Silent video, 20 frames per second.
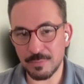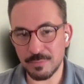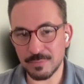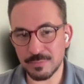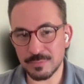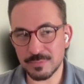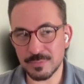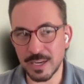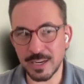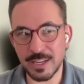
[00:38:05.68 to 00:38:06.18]

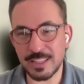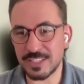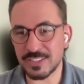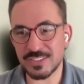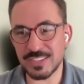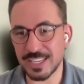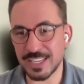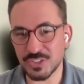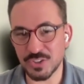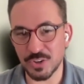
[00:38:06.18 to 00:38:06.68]

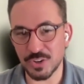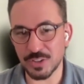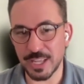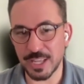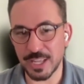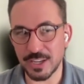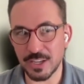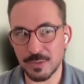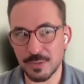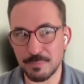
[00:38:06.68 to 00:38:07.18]
None of these
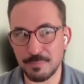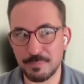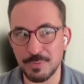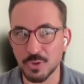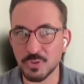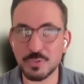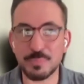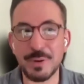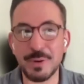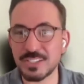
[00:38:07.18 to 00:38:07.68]
things are
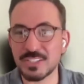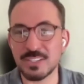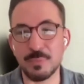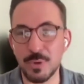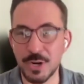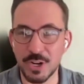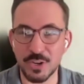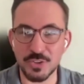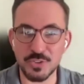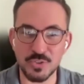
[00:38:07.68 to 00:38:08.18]
like
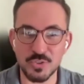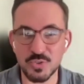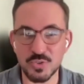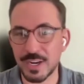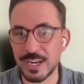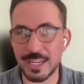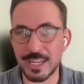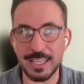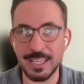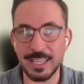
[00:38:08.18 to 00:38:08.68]
built by someone
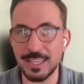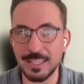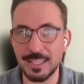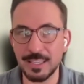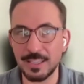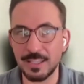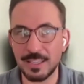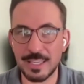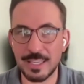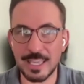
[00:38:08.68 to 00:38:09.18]
else who's trying
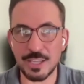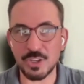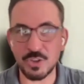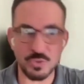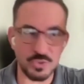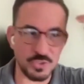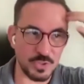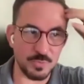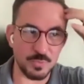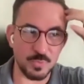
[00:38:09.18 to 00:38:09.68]
to
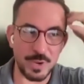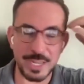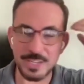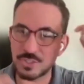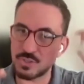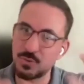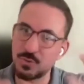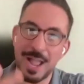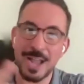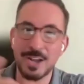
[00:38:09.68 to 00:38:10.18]
get you
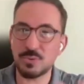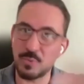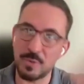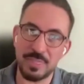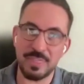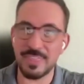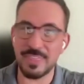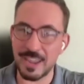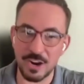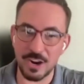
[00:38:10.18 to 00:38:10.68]
to
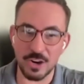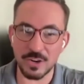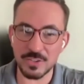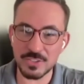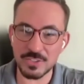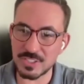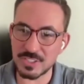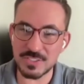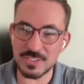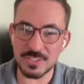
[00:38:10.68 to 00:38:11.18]
interact with
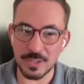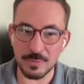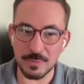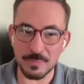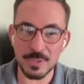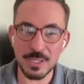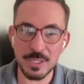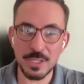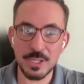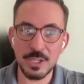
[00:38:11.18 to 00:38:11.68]
their
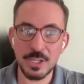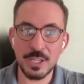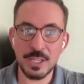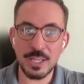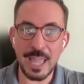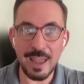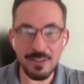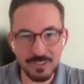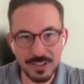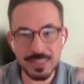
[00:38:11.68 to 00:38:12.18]
system.
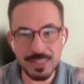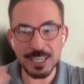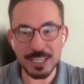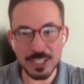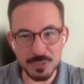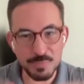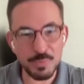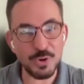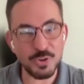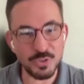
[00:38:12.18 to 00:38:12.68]

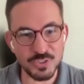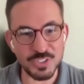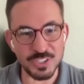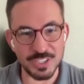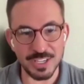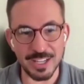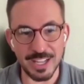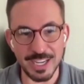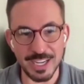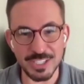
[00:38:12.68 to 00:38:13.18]
Everything is
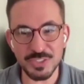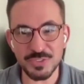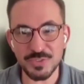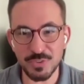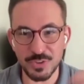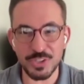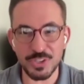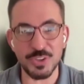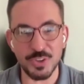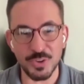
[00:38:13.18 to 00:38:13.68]

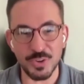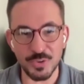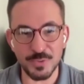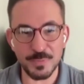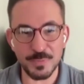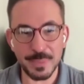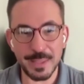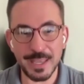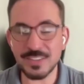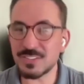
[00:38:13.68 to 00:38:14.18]
personalized for
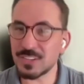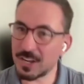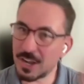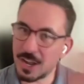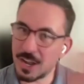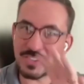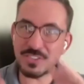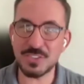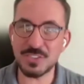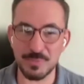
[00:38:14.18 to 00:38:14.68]
you.
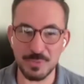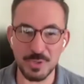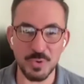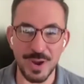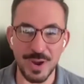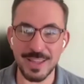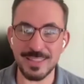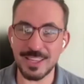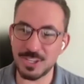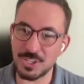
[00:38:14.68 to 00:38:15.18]
It's a
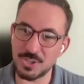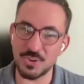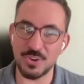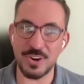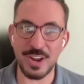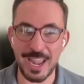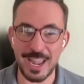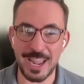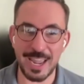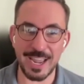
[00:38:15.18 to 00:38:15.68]
custom UI
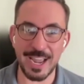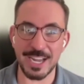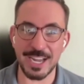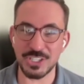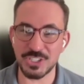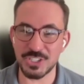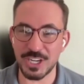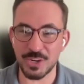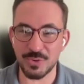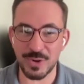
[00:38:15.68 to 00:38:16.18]
that your
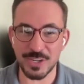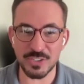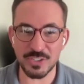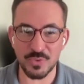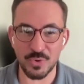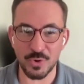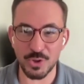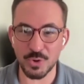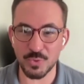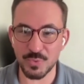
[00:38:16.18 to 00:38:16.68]
AI
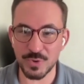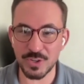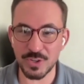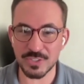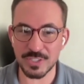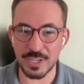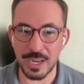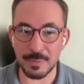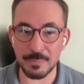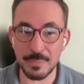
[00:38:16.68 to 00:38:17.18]
generates for
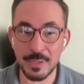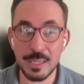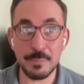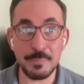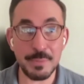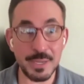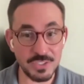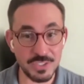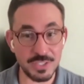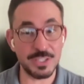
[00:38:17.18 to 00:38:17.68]
you in real
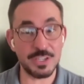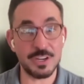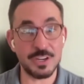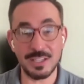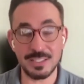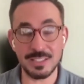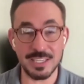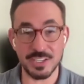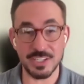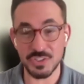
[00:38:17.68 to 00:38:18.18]
time
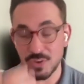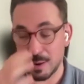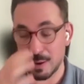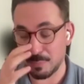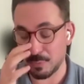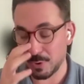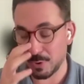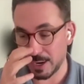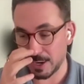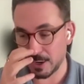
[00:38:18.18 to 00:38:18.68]
based on the
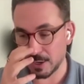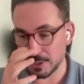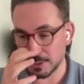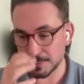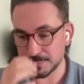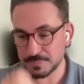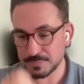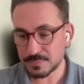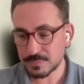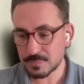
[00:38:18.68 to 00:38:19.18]
context you're
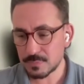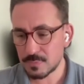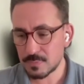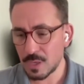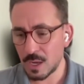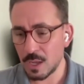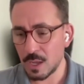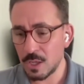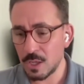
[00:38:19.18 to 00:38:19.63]
operating under.